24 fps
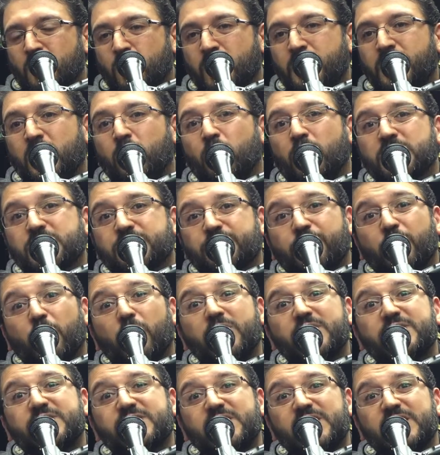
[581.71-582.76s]
When he was
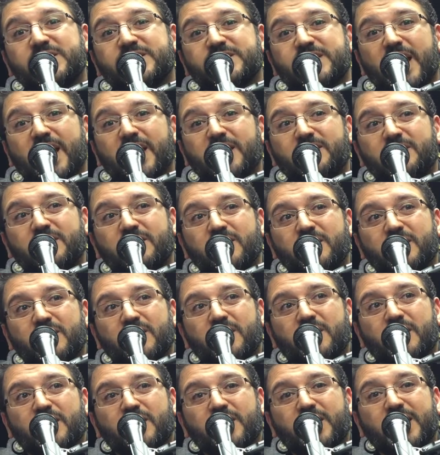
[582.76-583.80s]
forced, he said,
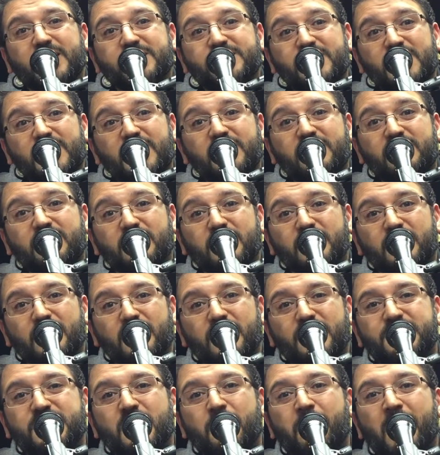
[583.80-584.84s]

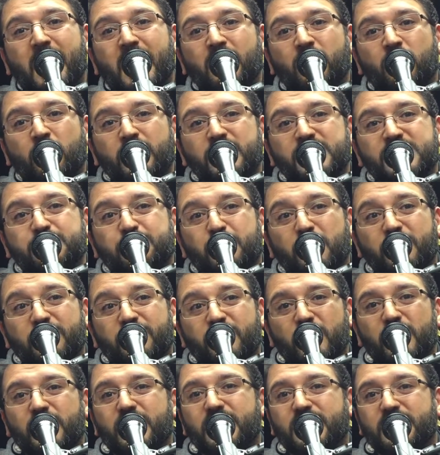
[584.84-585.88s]
Yazid is a man who is
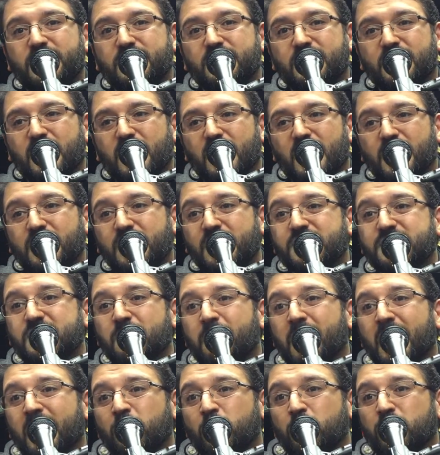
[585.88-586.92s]
perverted, and he's
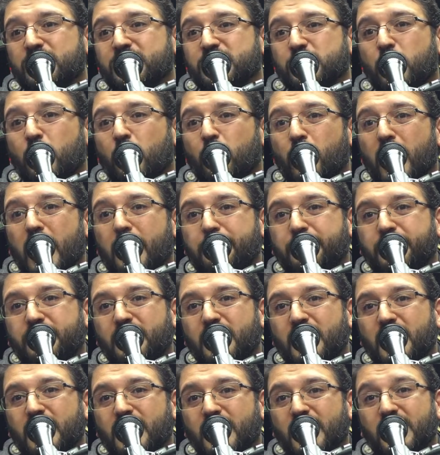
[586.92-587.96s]
a man who is corrupt,
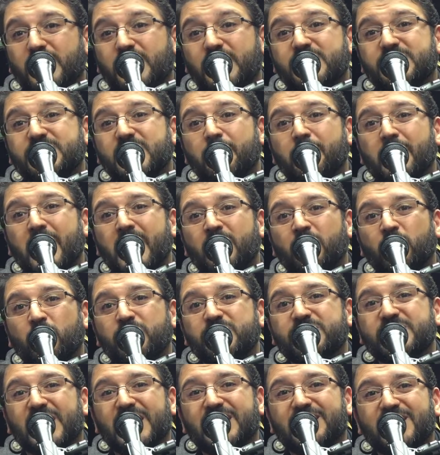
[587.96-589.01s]
he's a man who
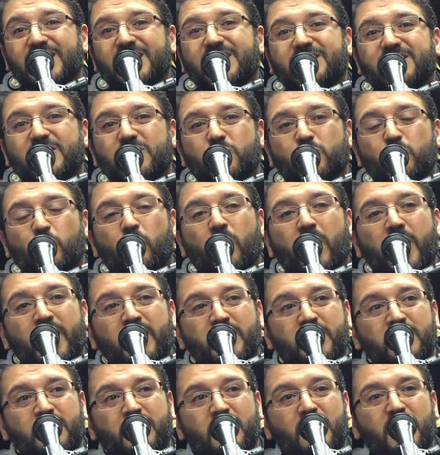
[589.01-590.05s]
is addicted to
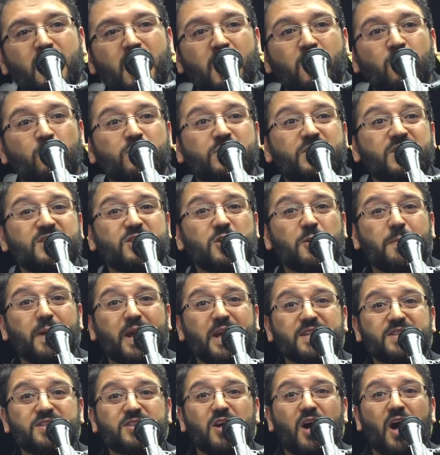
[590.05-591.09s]
wine, and who
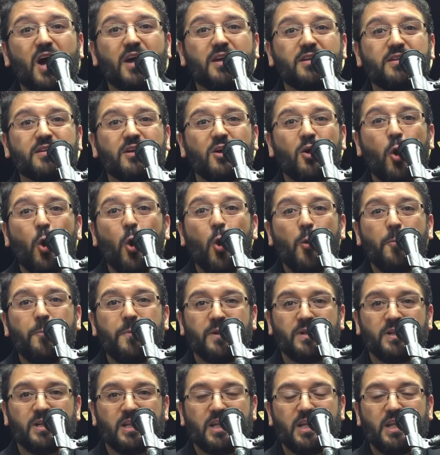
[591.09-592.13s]
disobeys God
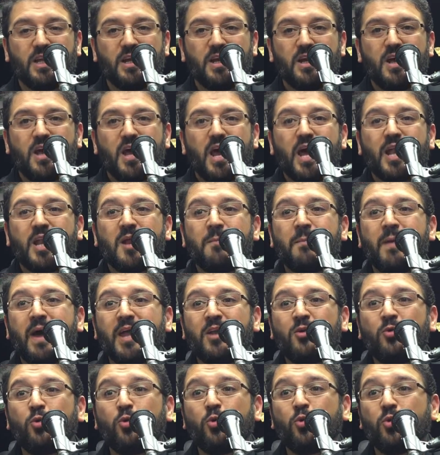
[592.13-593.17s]
openly, and a
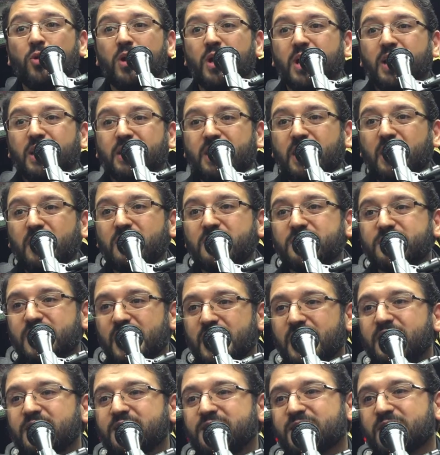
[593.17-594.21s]
man who kills
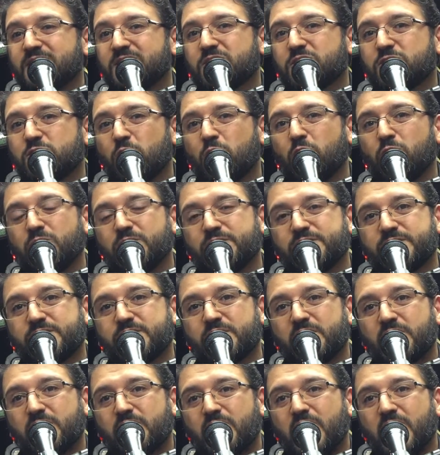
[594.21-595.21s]
innocent souls.